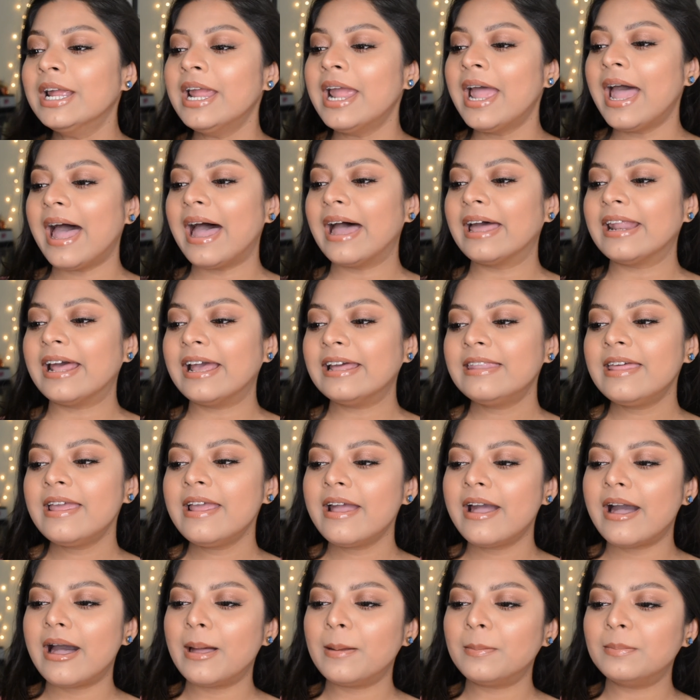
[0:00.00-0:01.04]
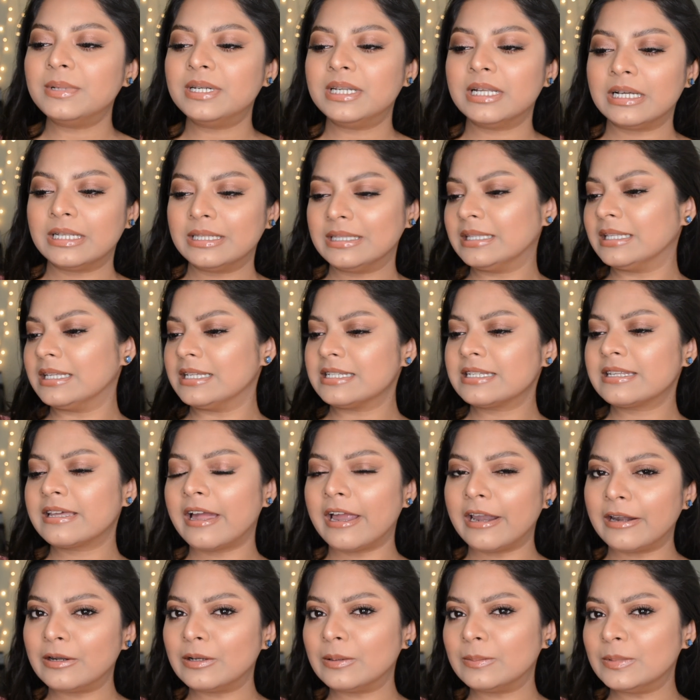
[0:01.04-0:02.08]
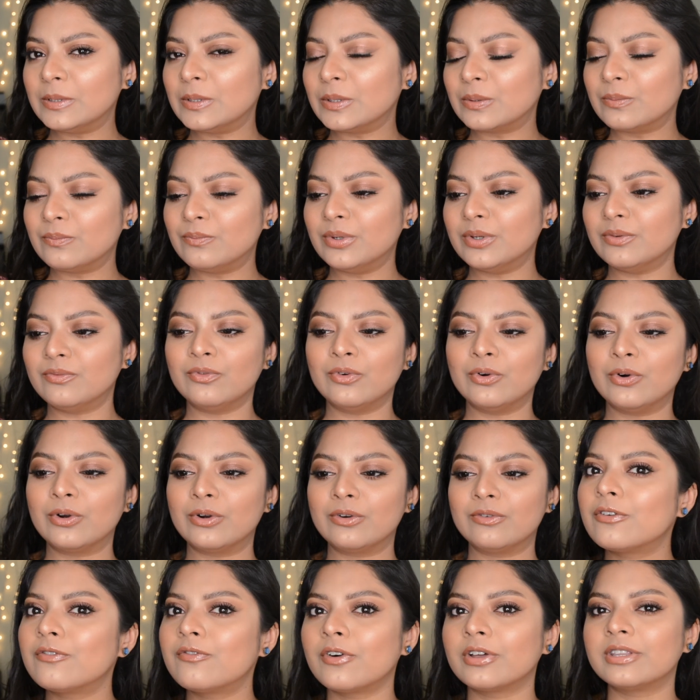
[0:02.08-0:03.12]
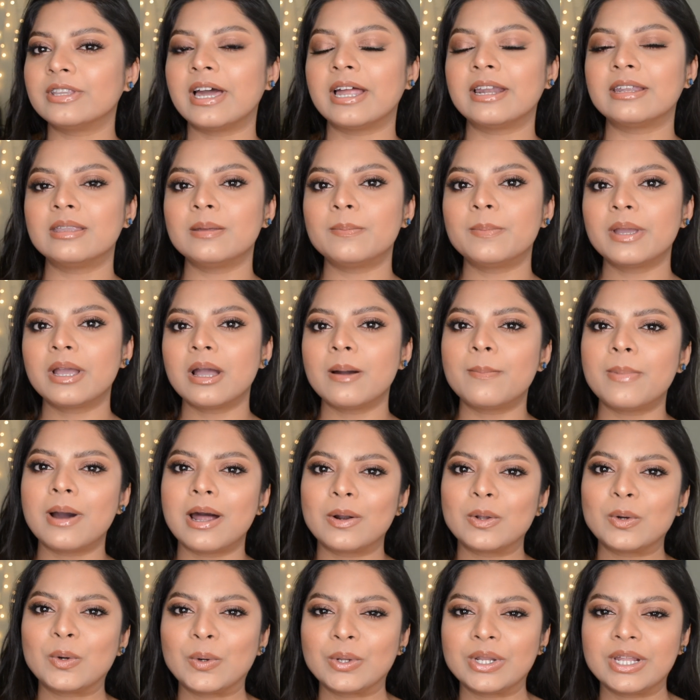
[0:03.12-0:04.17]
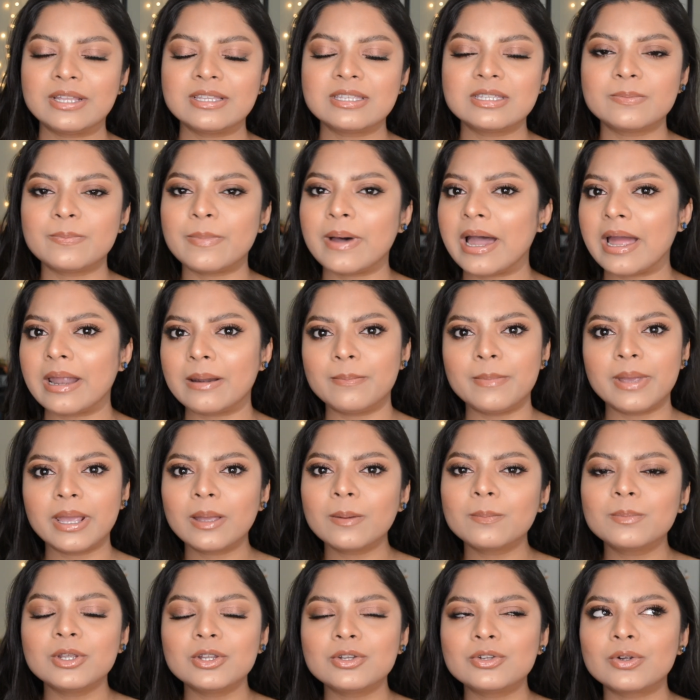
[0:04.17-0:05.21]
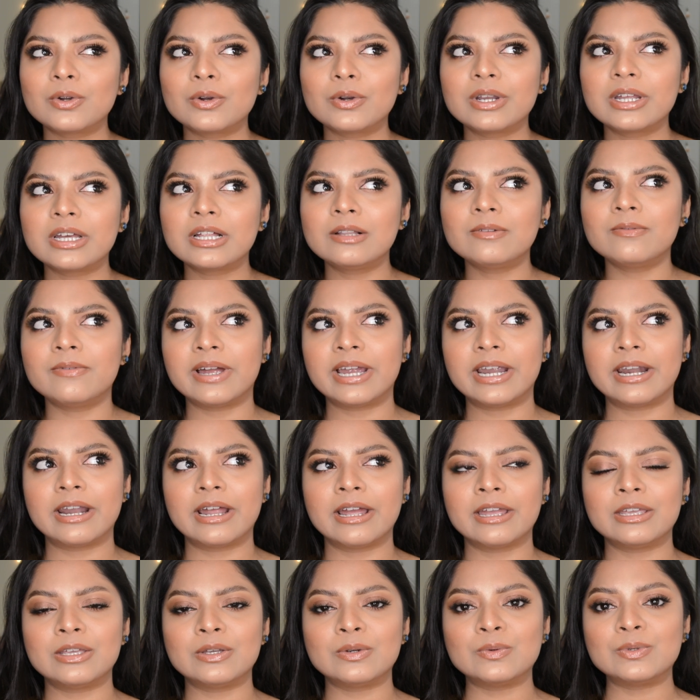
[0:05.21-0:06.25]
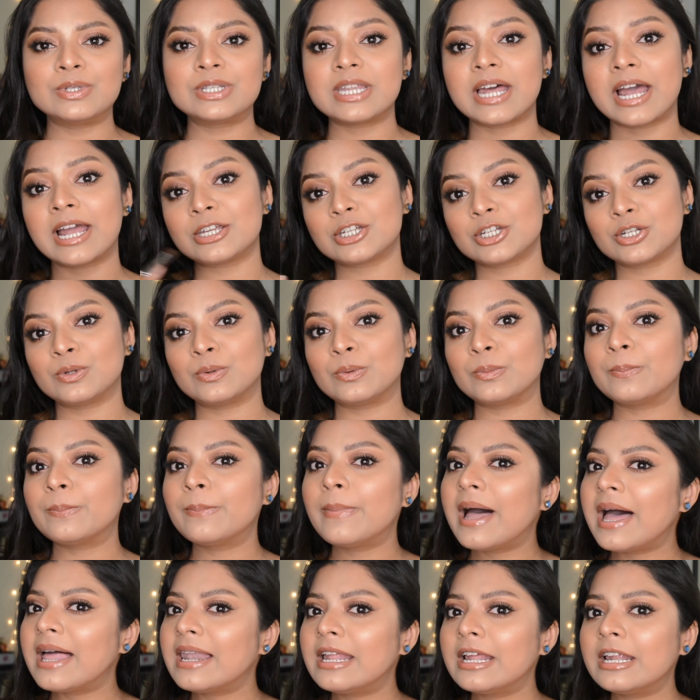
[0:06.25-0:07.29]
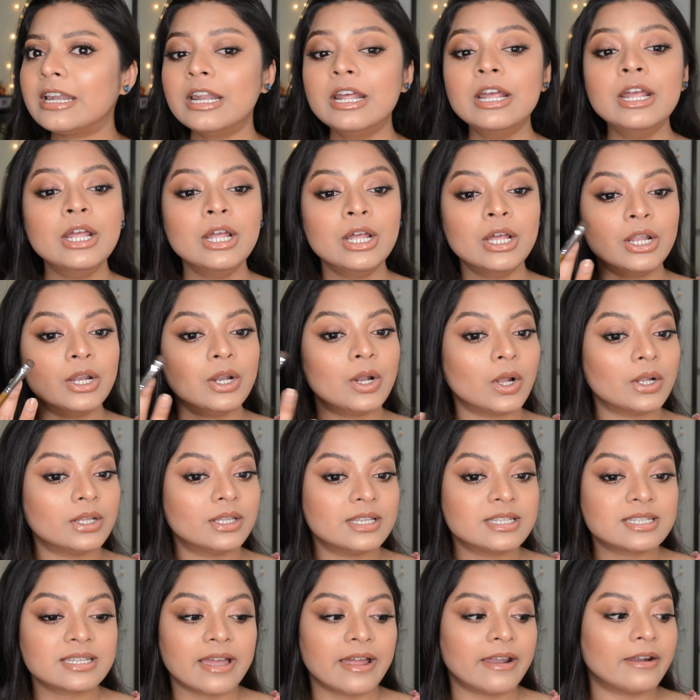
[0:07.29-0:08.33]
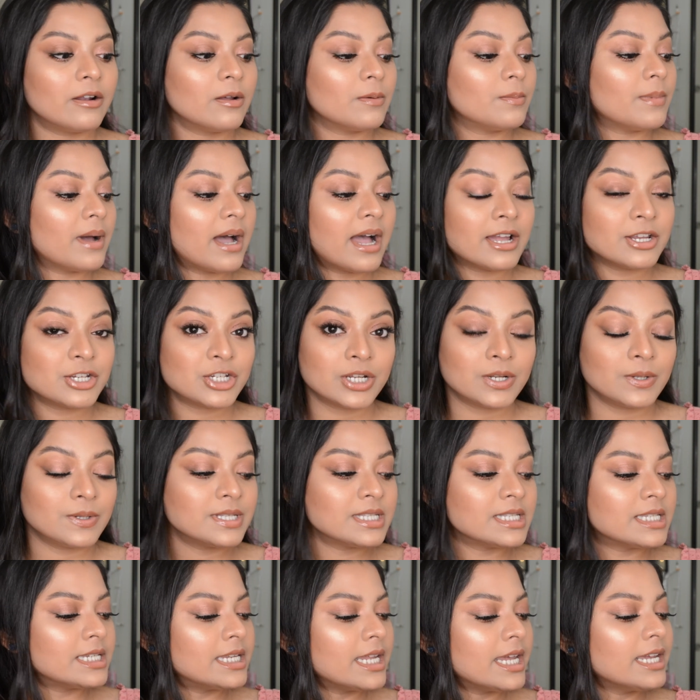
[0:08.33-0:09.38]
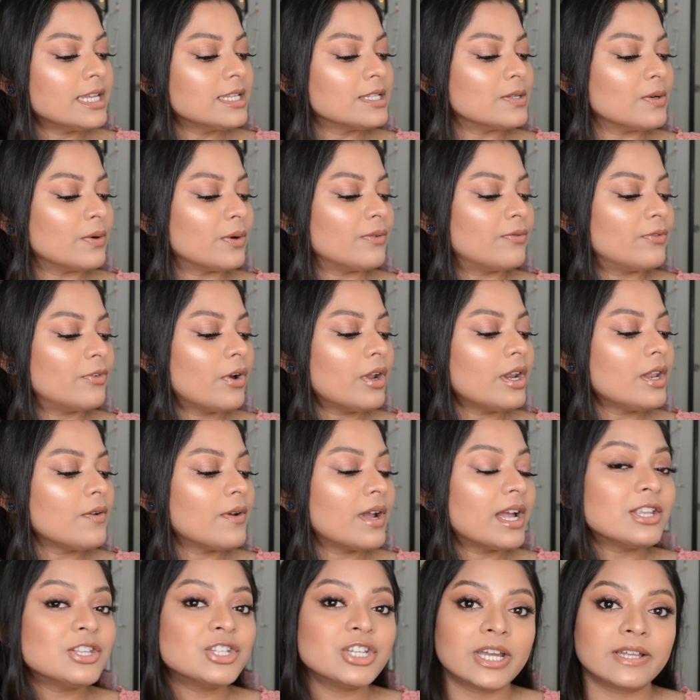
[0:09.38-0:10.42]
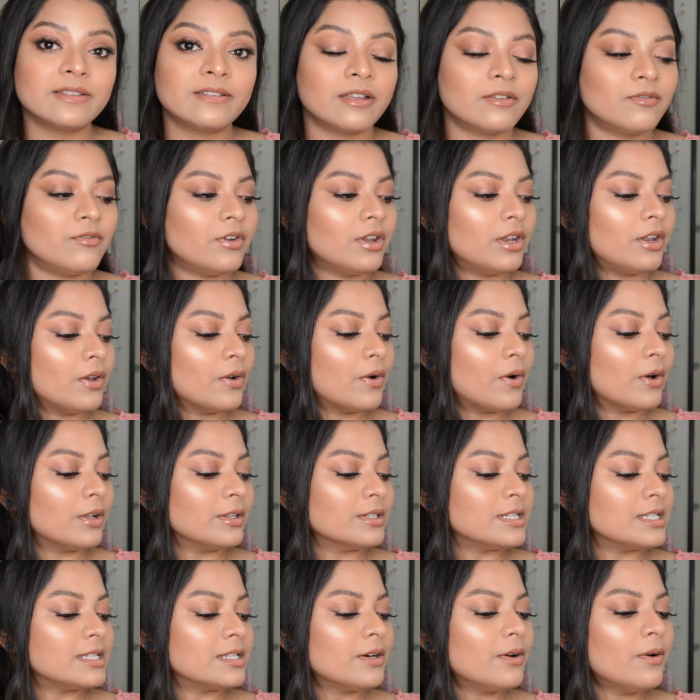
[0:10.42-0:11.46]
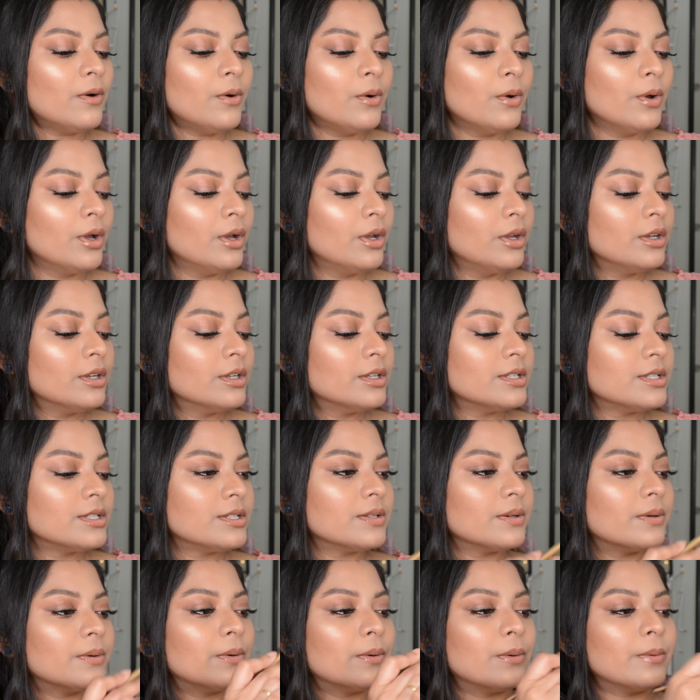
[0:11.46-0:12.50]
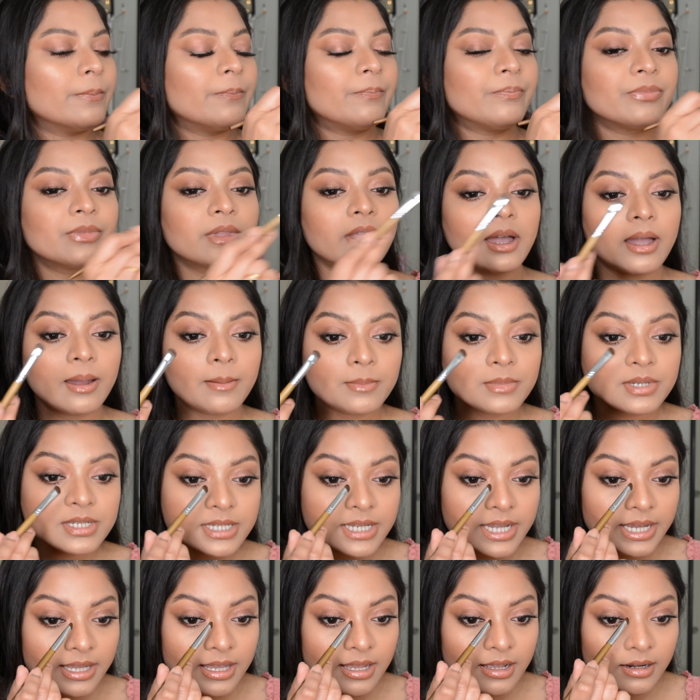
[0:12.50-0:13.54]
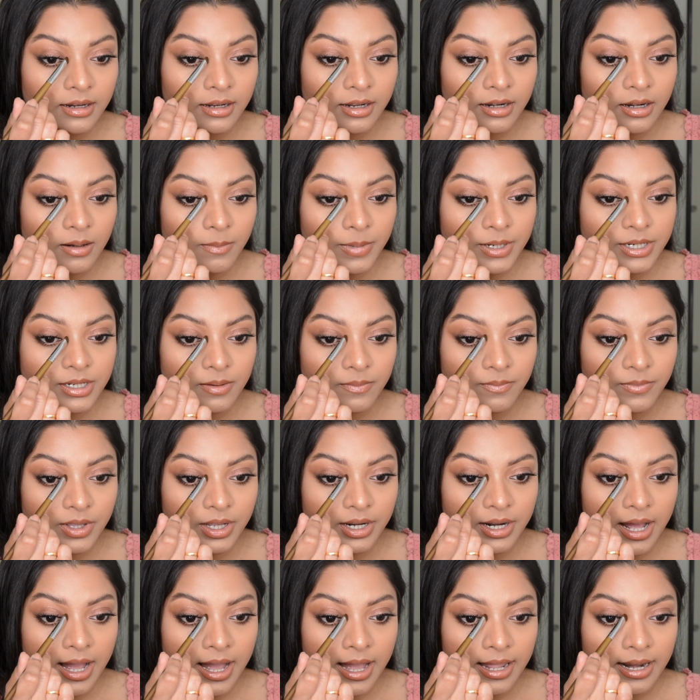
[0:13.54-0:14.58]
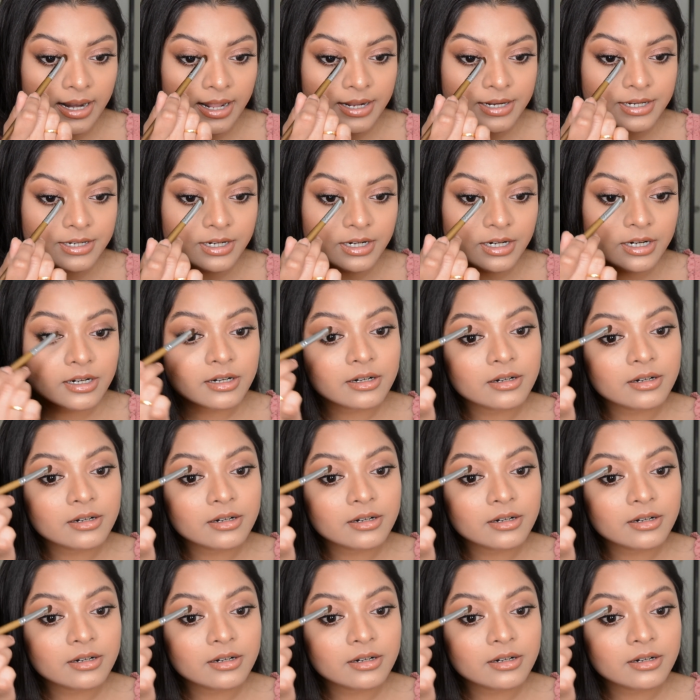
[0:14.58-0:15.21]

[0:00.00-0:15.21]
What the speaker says: and I think I've done this kind of look before for that Deepika Paducone inspired makeup tutorial where I used eyeshadow palette, not this kind of eyeshadow stick. So if you want, you can check that video also. So I'm taking a little bit of that highlighter